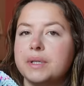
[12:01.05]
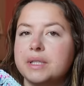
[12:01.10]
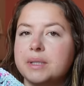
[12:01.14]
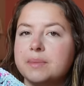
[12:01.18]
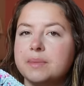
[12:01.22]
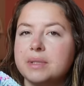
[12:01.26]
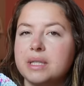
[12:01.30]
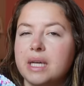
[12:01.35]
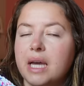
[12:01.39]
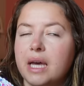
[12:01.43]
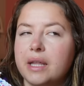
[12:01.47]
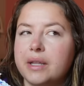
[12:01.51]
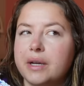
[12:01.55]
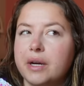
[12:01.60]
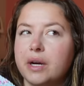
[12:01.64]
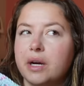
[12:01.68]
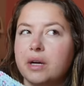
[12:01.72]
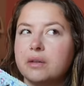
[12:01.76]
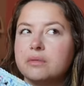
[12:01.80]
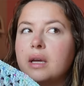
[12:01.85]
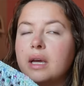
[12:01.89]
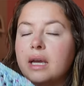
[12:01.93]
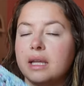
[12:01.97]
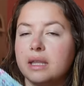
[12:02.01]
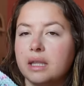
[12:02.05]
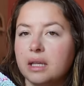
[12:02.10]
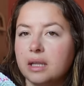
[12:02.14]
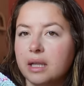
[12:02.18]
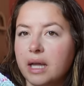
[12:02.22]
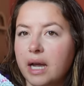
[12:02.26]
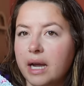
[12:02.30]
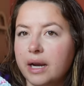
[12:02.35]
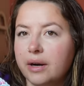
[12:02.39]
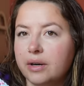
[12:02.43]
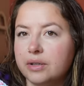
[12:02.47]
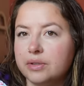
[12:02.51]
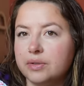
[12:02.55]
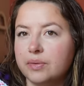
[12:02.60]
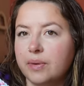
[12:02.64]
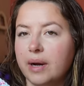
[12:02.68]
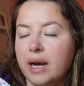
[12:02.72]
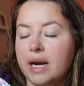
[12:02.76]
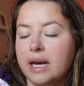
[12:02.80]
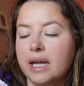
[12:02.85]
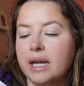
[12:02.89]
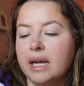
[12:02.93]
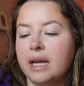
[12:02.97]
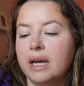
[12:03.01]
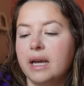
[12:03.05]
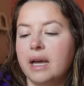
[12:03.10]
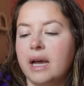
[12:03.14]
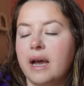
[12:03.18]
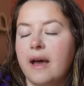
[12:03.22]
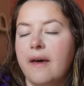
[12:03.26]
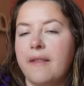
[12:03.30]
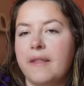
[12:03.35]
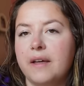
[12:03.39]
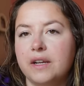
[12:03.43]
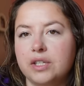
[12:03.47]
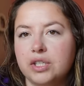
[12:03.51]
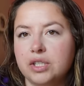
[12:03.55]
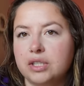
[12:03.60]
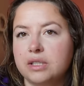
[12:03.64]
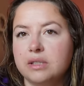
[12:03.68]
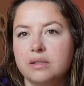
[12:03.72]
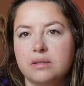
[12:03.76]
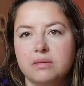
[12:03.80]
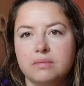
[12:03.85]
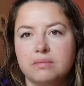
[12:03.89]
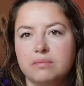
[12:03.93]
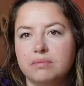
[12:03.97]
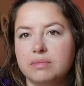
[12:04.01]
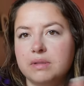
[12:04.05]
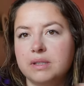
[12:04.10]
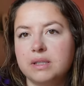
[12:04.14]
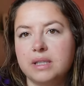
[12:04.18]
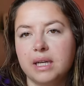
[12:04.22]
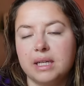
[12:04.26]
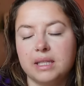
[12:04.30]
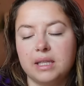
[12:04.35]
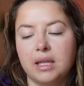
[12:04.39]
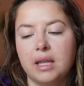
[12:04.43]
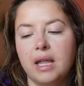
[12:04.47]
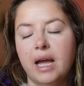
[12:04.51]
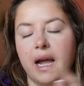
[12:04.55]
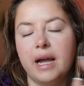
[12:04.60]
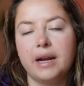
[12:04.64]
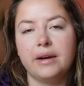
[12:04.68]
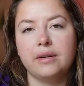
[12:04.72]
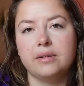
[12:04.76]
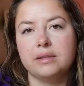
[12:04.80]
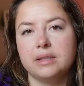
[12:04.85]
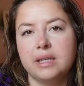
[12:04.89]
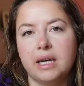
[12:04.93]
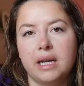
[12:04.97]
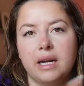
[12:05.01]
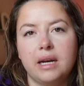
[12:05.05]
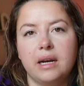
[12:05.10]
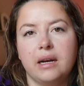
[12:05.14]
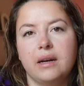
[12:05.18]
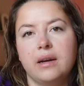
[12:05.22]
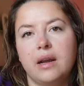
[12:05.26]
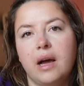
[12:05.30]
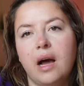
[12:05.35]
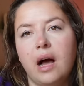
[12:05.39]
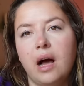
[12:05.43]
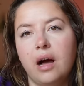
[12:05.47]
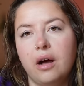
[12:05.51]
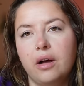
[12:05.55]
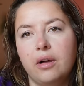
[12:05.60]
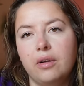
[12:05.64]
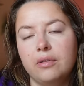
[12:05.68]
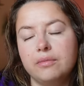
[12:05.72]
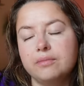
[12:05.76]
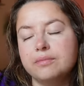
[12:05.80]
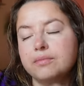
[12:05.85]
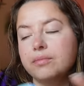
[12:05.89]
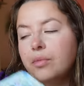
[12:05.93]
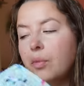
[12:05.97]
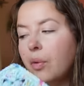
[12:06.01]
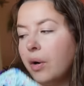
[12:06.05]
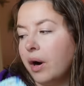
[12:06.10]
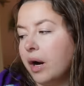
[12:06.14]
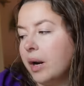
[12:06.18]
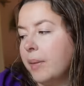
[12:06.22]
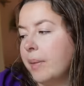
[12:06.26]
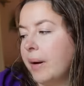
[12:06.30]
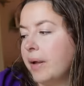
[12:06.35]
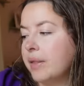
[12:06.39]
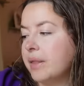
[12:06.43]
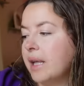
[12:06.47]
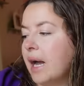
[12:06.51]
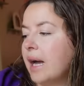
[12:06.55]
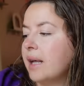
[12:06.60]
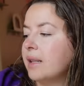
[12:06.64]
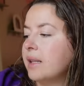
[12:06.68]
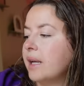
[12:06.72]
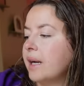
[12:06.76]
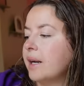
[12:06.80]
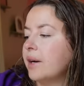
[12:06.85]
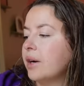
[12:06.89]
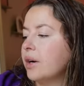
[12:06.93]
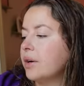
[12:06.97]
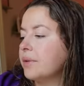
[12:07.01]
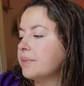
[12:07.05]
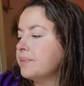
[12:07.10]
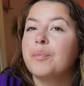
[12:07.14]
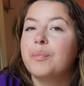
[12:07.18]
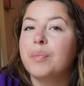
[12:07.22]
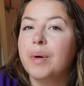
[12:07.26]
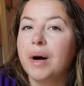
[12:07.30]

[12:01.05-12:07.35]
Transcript: put them together, get the liners ready, and then just stick the liners in. I'll worry about that later.